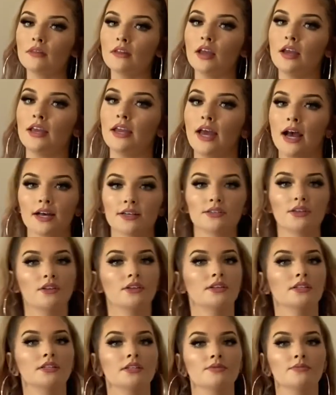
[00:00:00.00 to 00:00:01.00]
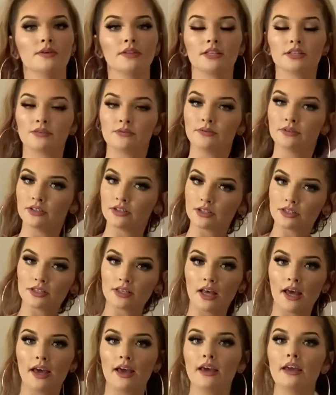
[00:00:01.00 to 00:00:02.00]
yeah, so this is what this one looks
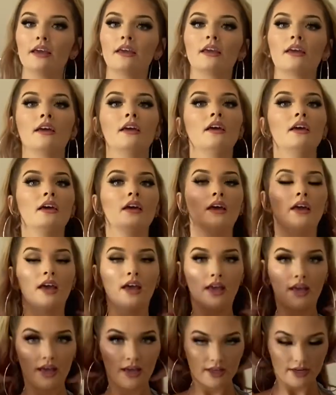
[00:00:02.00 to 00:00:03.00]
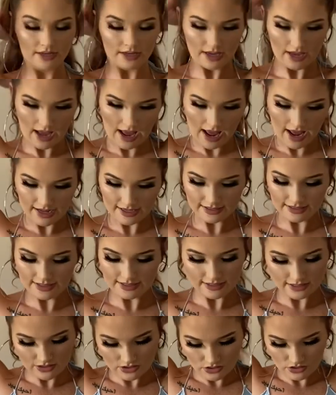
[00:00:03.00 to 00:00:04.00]
like. And it has
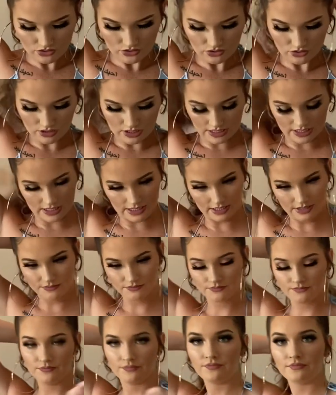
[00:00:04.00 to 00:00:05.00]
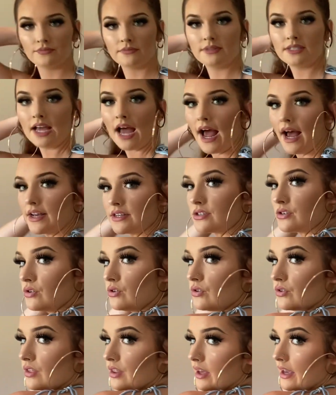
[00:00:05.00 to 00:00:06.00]
these little um,
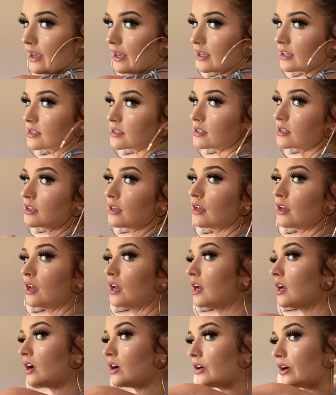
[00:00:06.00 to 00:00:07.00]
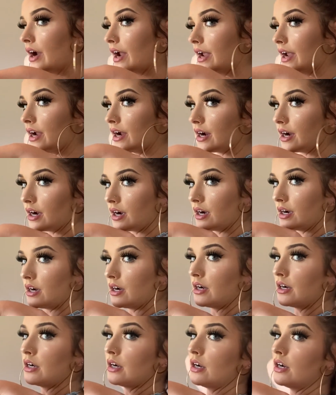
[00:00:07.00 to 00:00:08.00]
tassel things right here
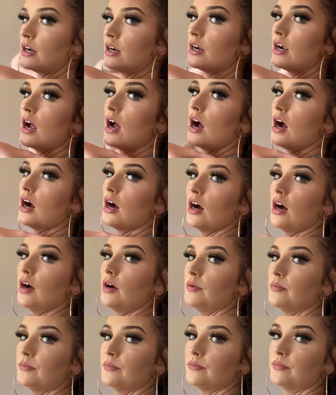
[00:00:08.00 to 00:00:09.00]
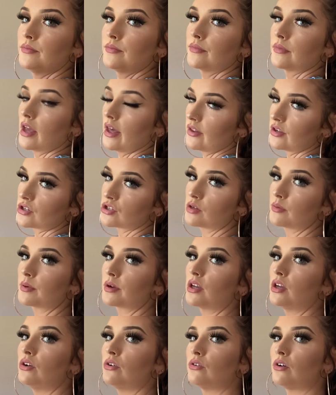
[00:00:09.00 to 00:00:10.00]
um and they're super
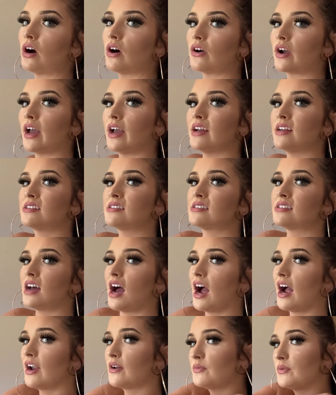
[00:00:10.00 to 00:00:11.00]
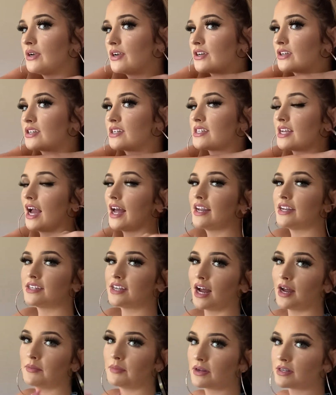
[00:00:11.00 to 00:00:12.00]
cute okay it's tied weird because i had to
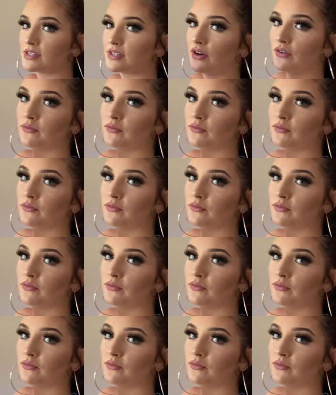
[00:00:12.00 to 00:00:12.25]
tie it myself